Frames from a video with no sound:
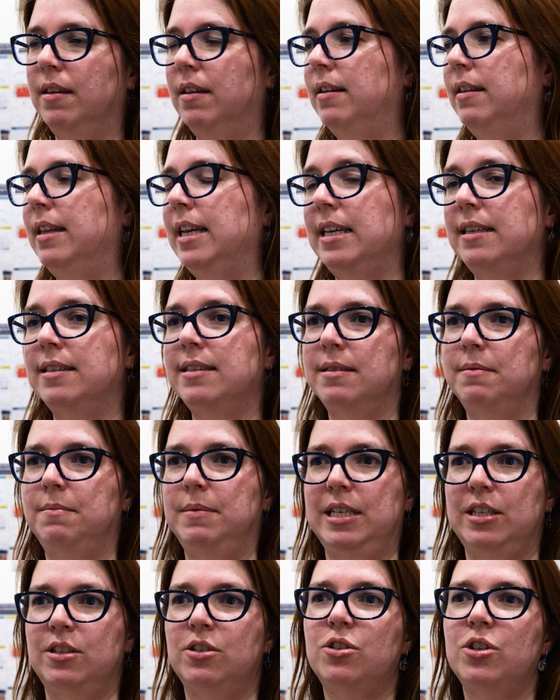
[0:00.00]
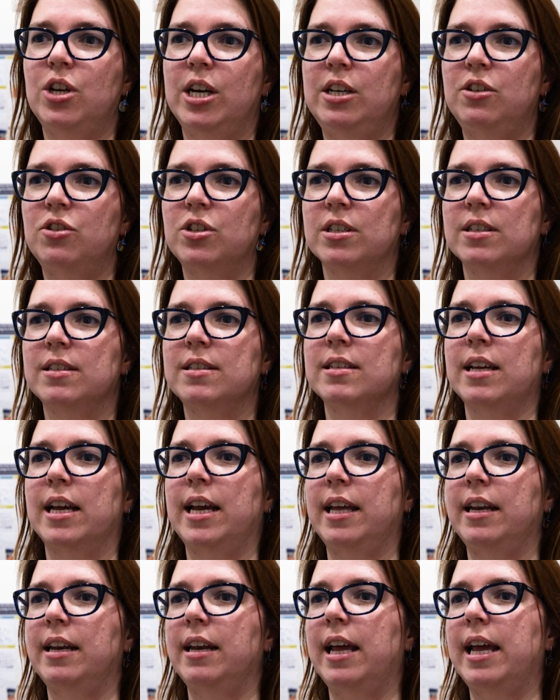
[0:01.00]
these changes
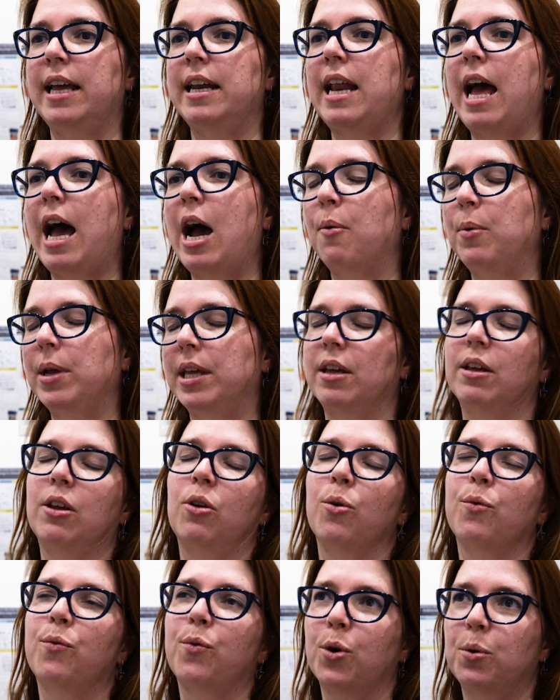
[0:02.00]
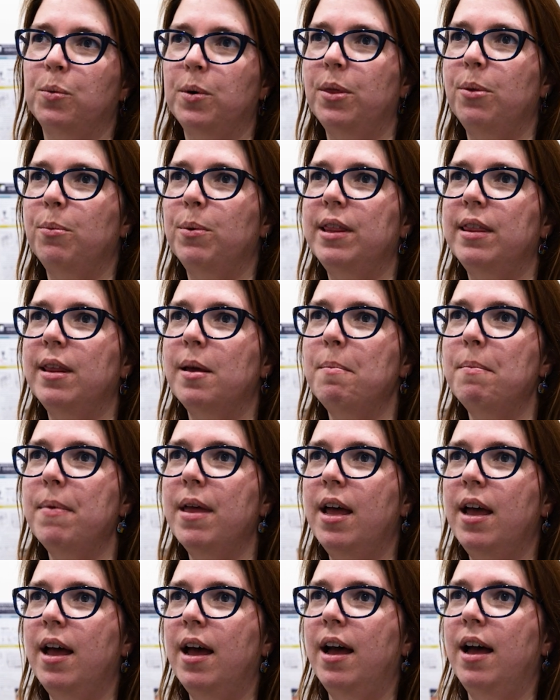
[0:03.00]
and how we can go forward with them.
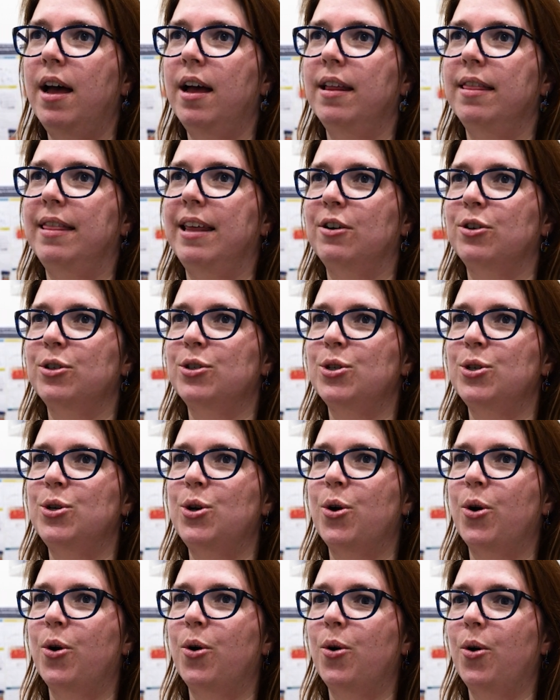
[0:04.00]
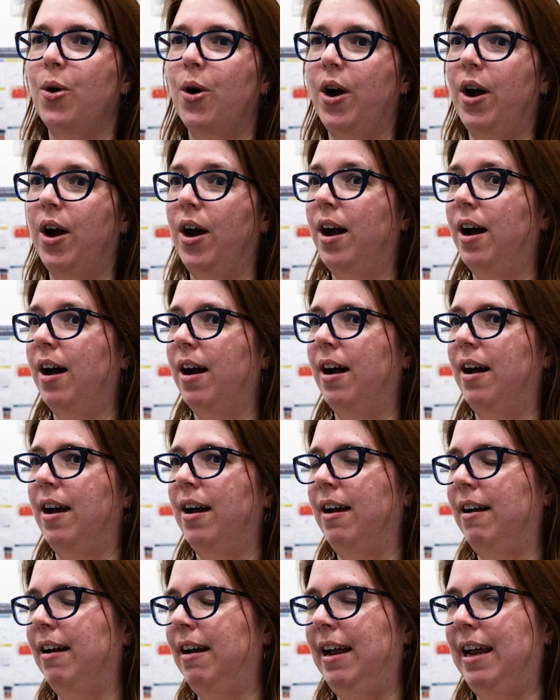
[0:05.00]
There's no
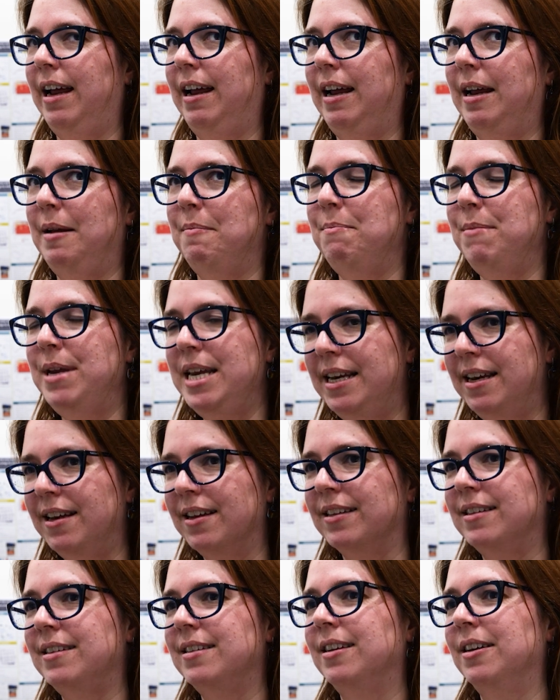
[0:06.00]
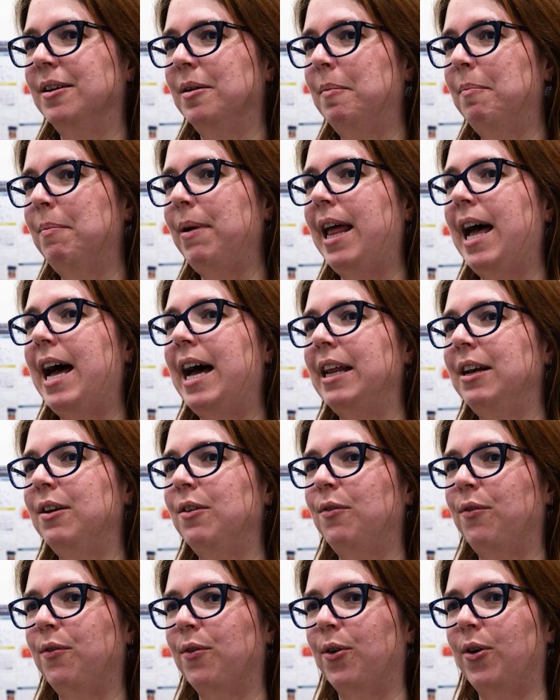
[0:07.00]
immediate plan
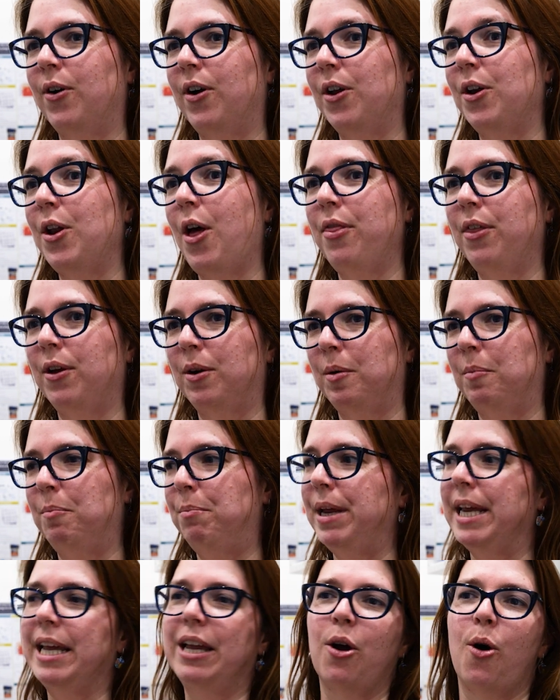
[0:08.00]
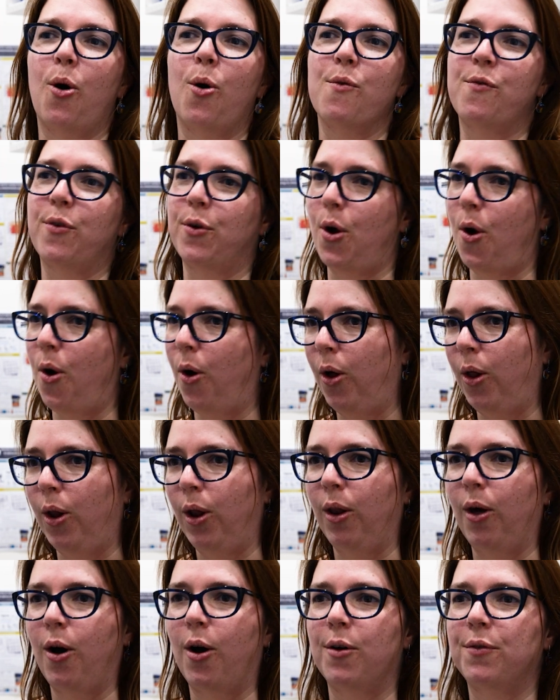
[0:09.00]
for another big
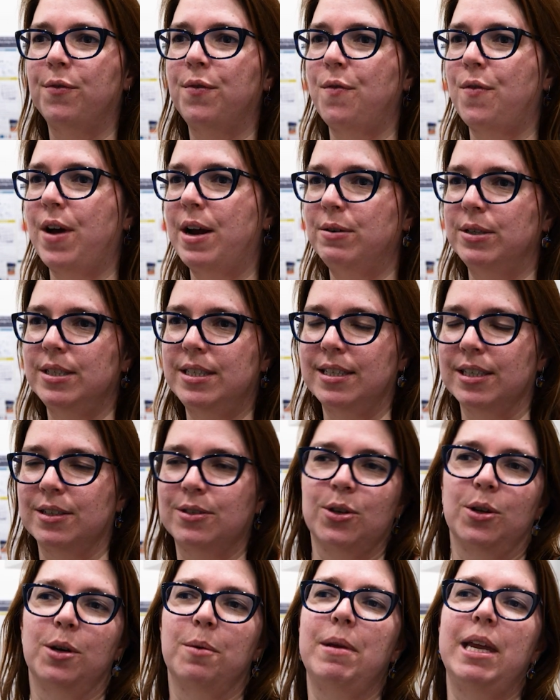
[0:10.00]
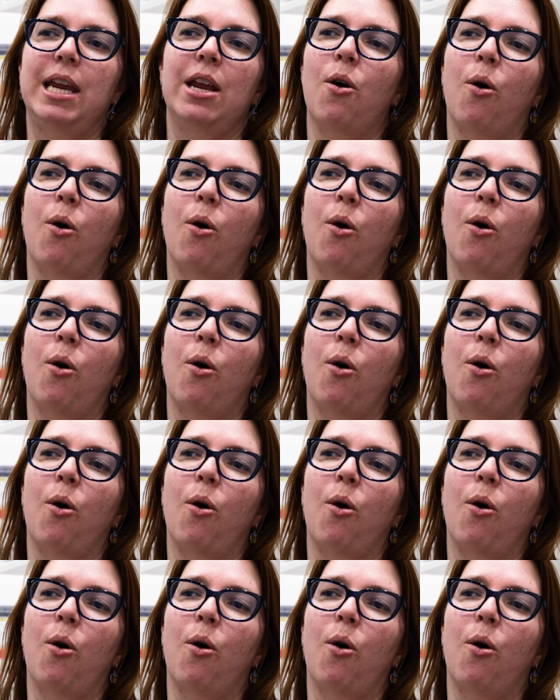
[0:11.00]
overhaul of virus taxonomy